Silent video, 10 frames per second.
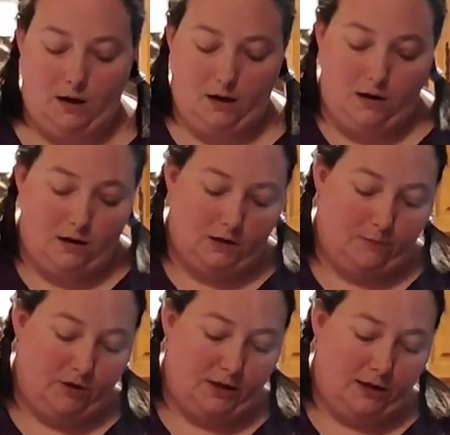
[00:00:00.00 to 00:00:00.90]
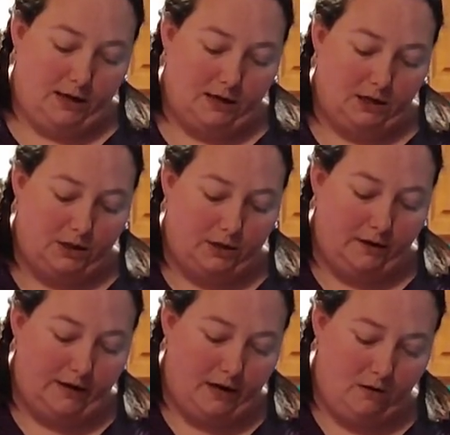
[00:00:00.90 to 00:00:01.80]
So I'm just gonna kind of stir it
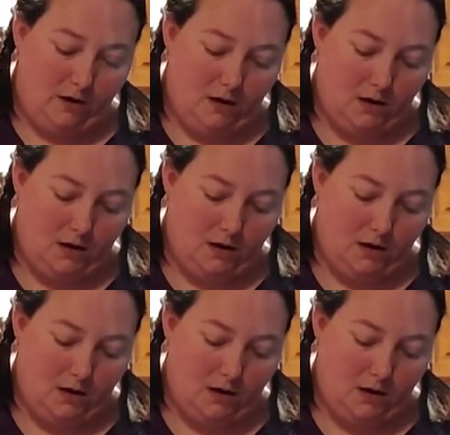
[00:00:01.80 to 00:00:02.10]
around.